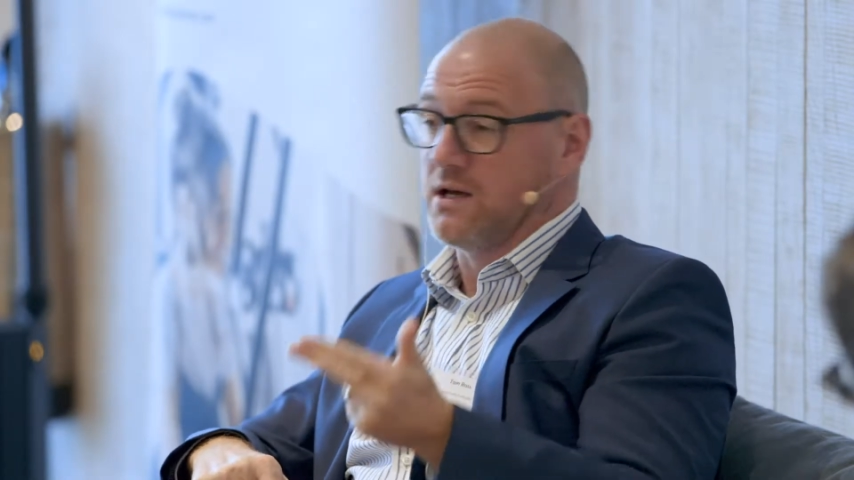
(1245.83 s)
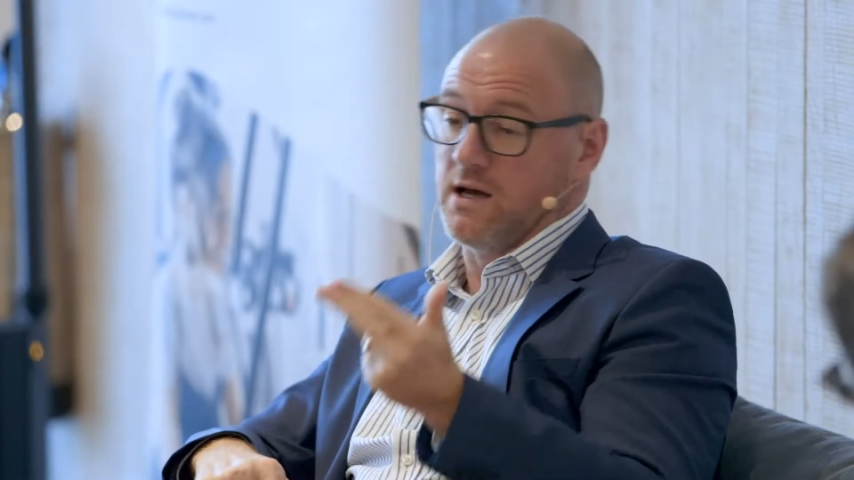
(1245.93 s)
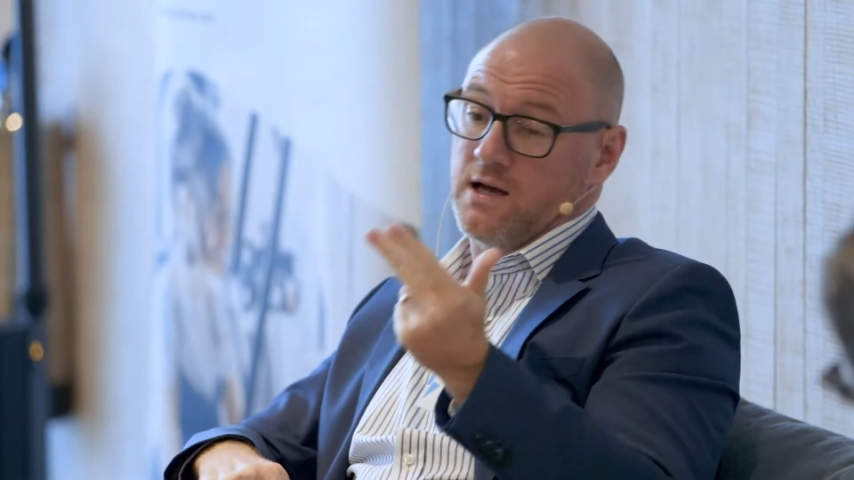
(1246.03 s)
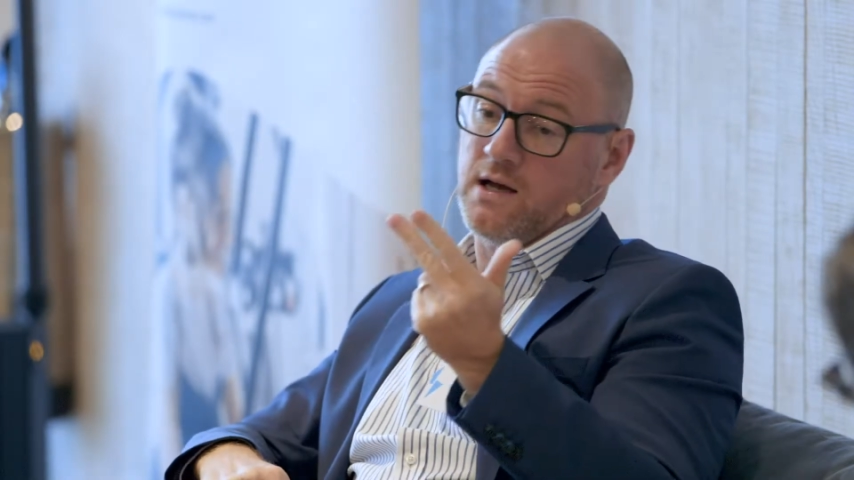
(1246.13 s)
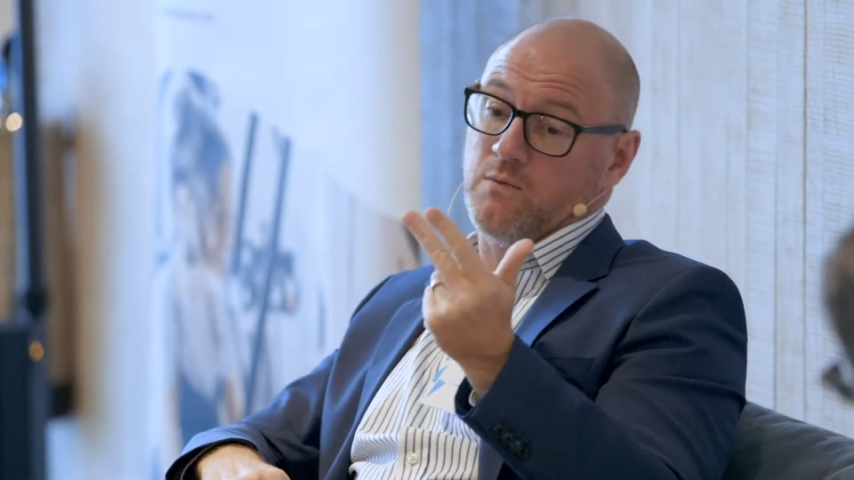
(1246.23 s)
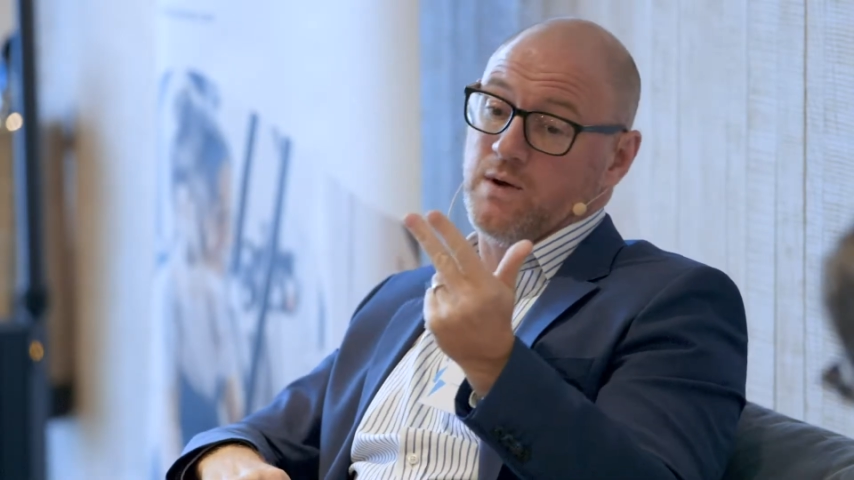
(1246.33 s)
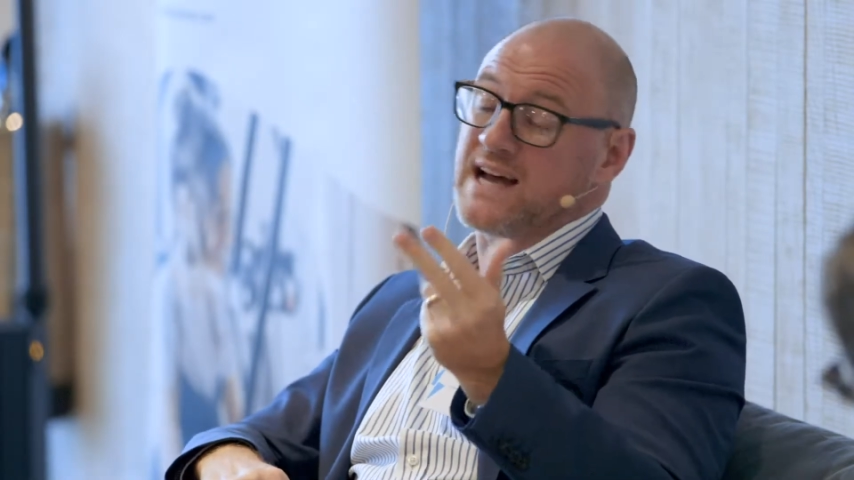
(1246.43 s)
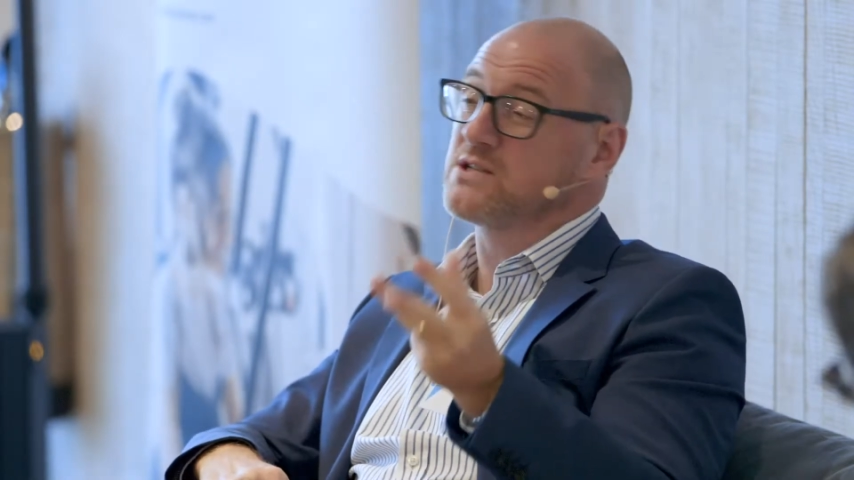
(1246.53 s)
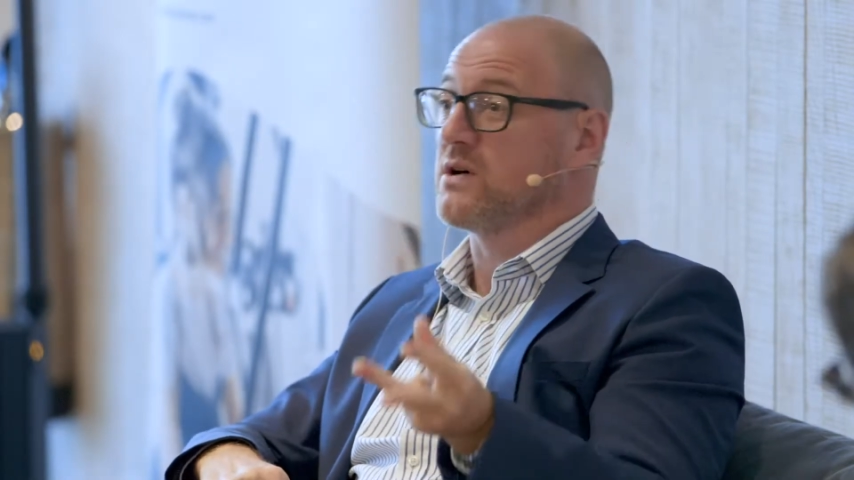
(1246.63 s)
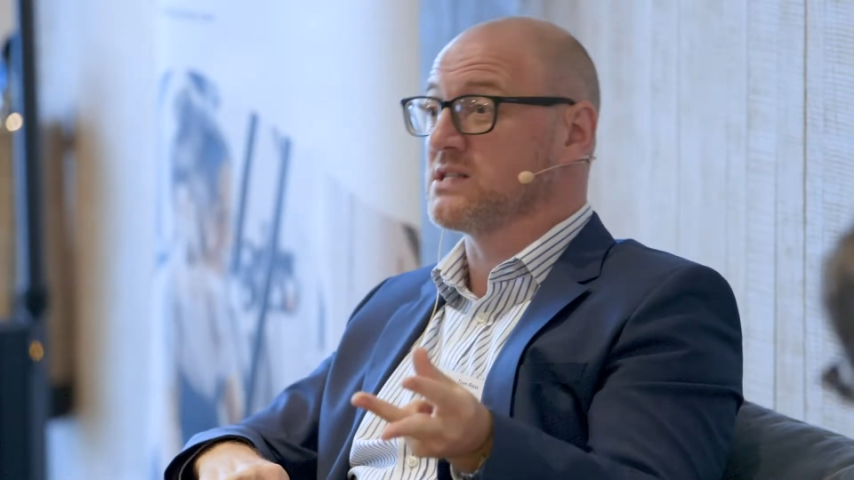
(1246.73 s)
We
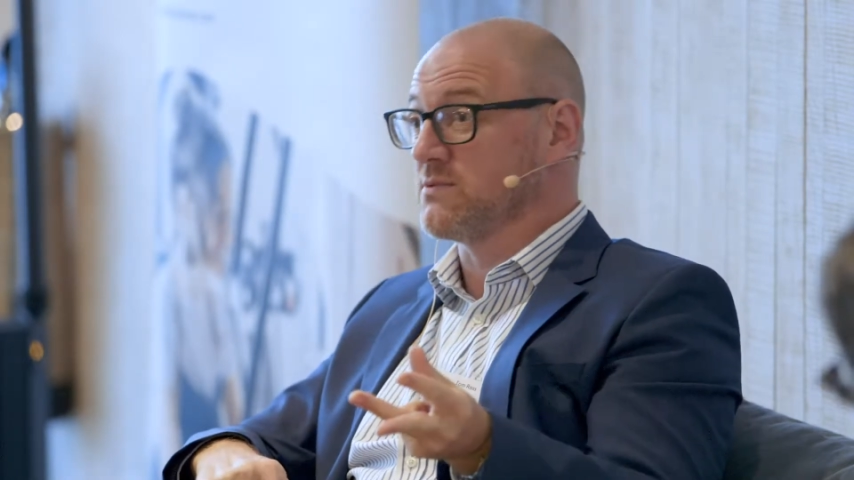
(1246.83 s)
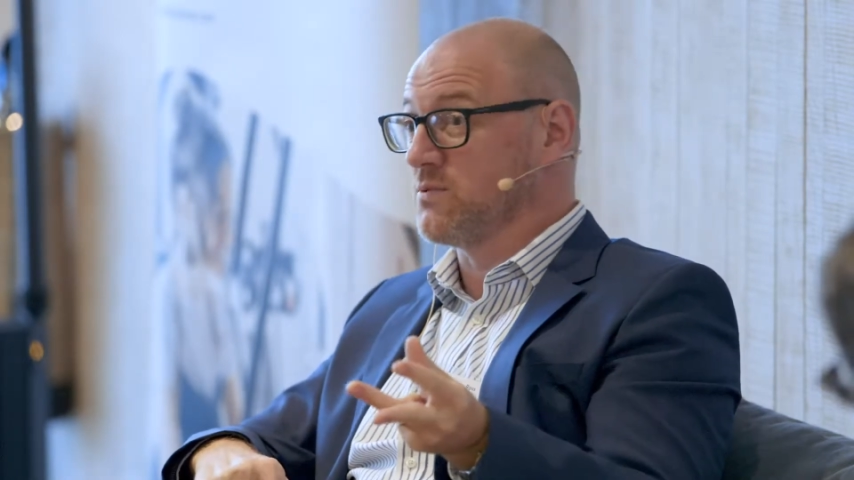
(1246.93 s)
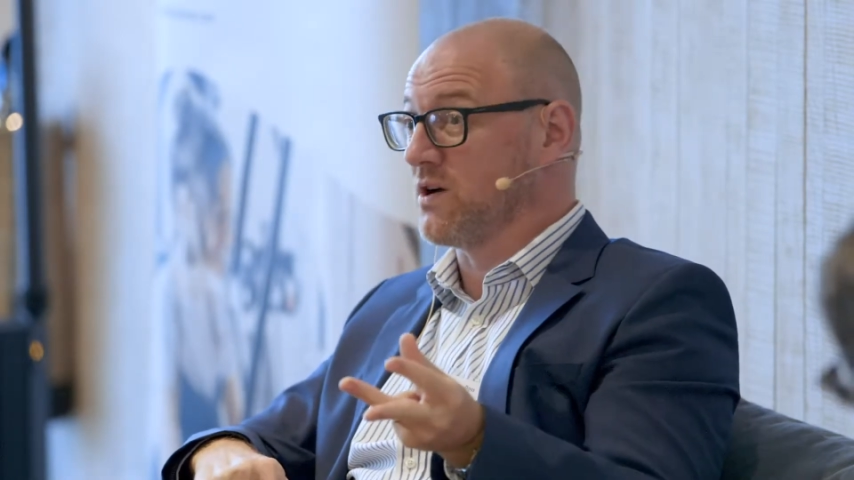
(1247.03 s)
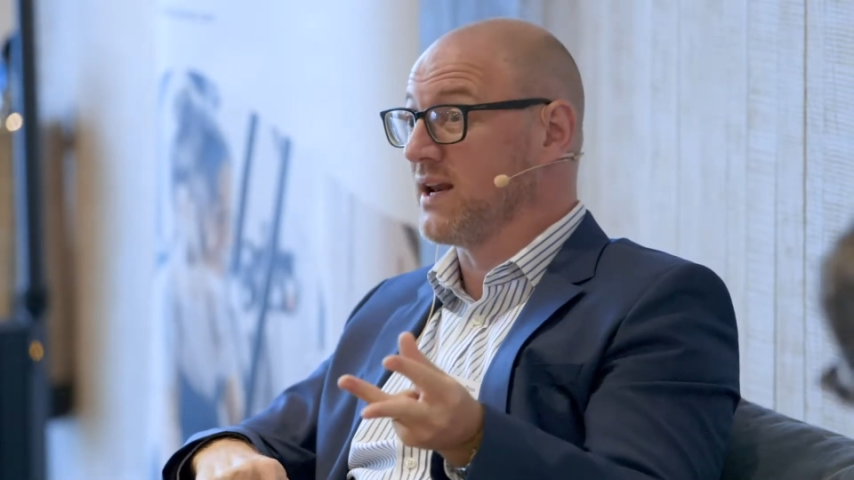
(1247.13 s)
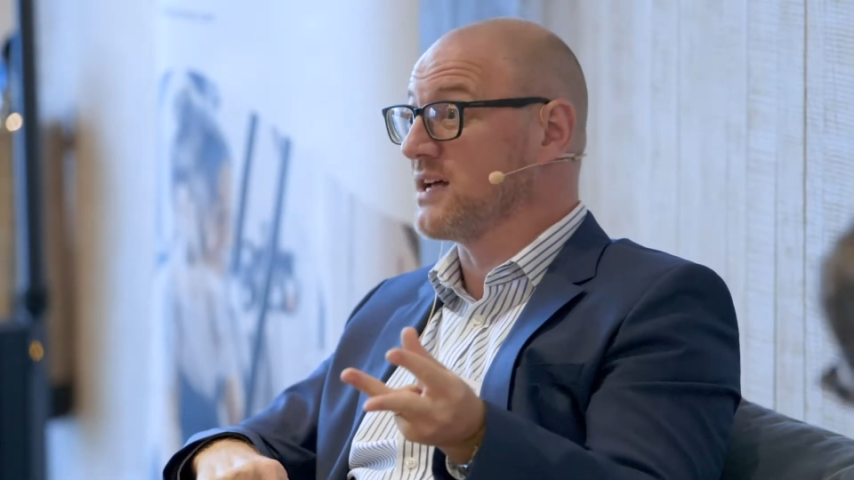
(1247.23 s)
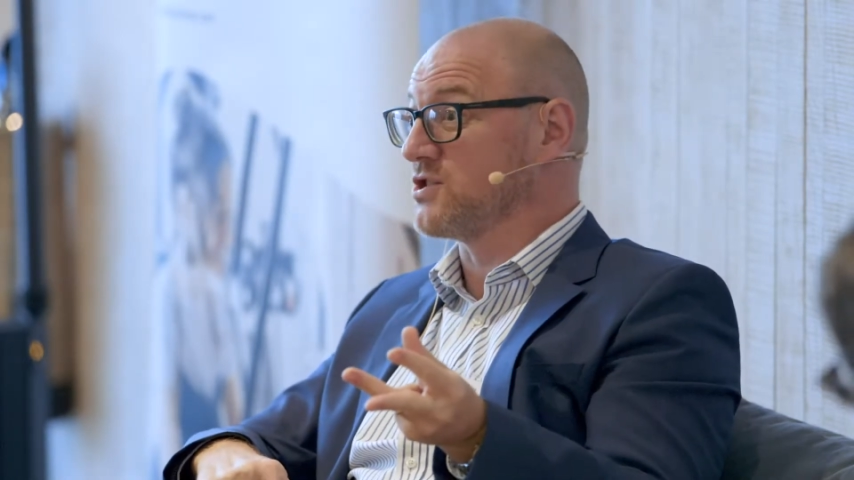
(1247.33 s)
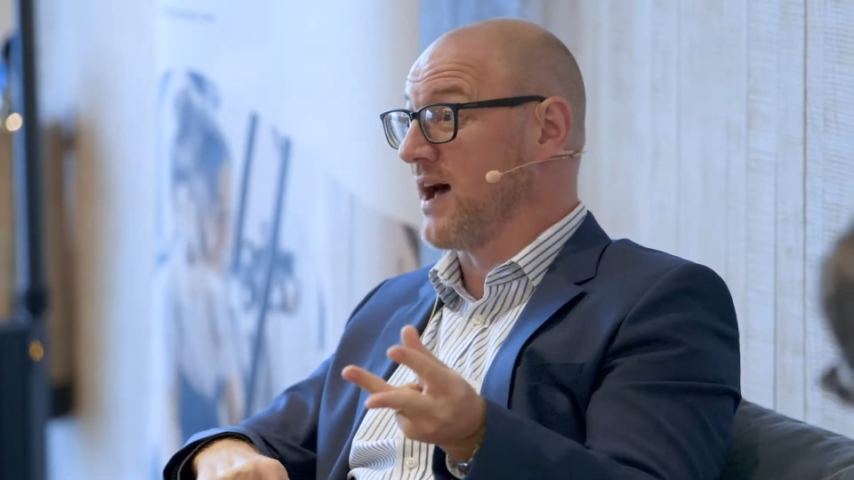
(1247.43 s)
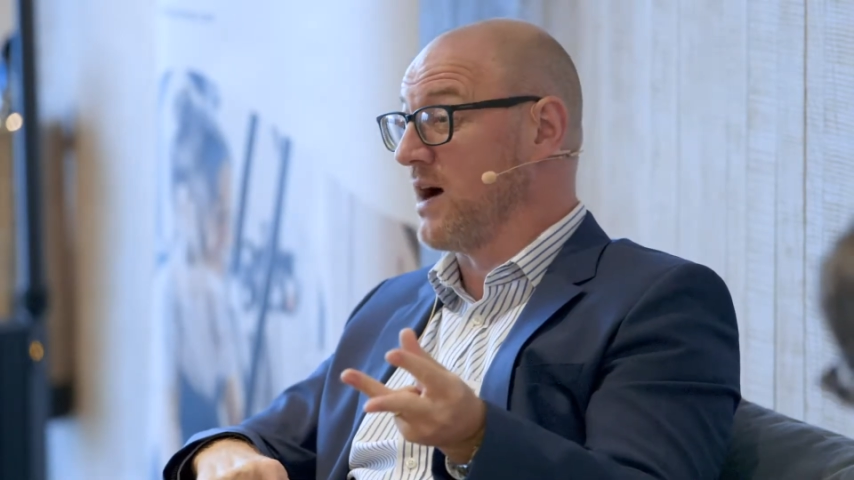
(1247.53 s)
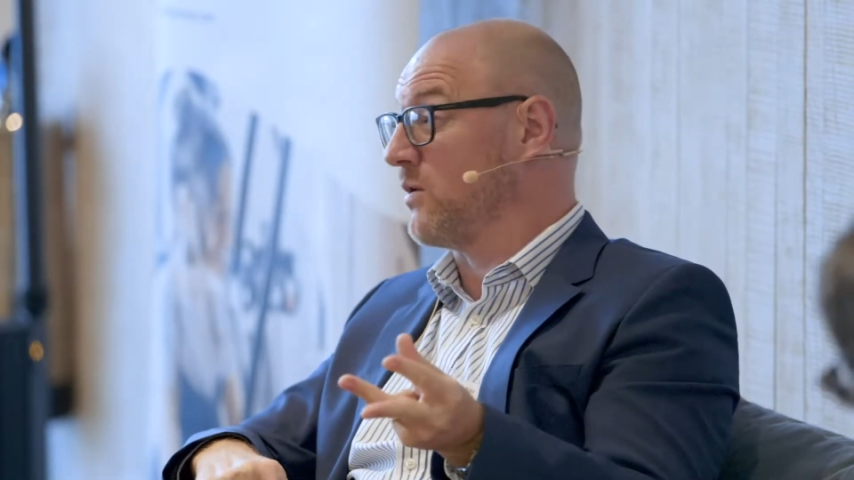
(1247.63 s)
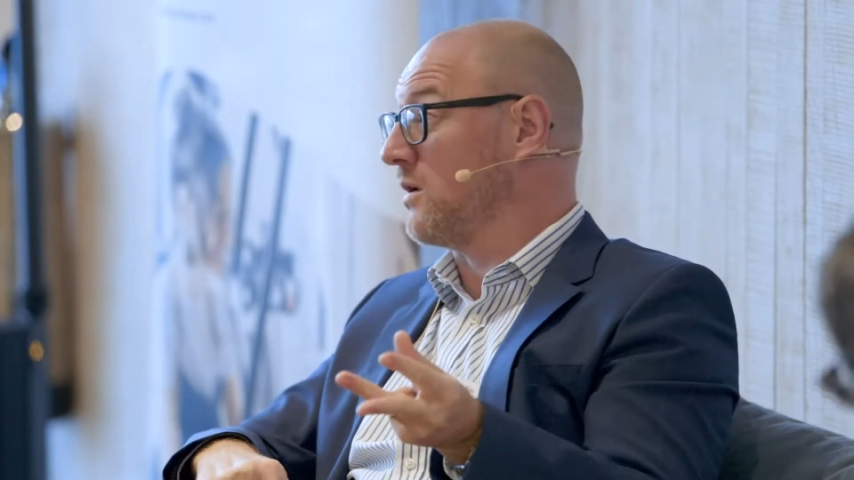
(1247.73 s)
had to ask them to work an extra
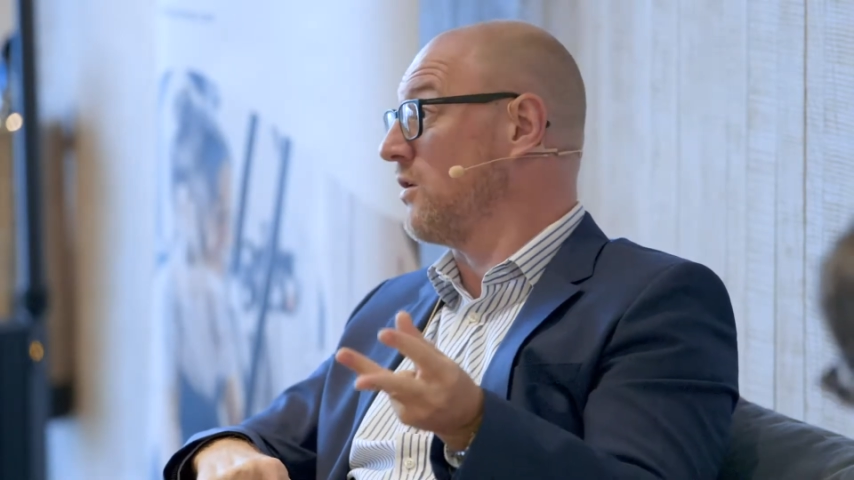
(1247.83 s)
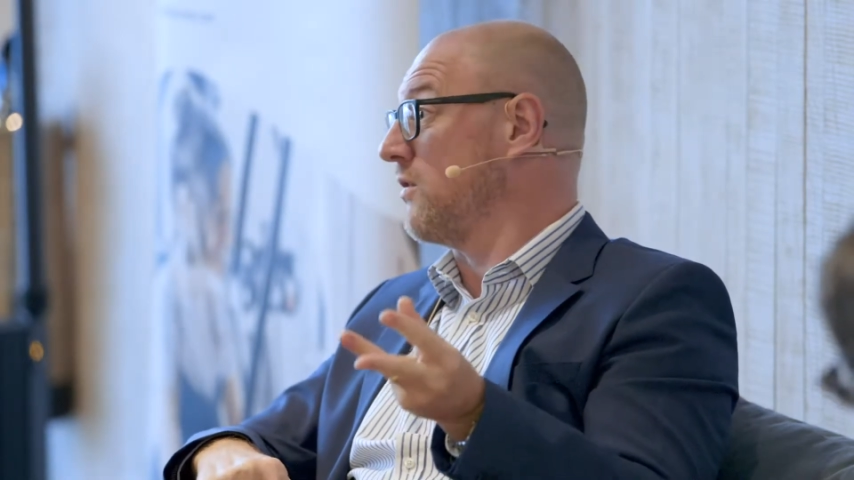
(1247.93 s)
hour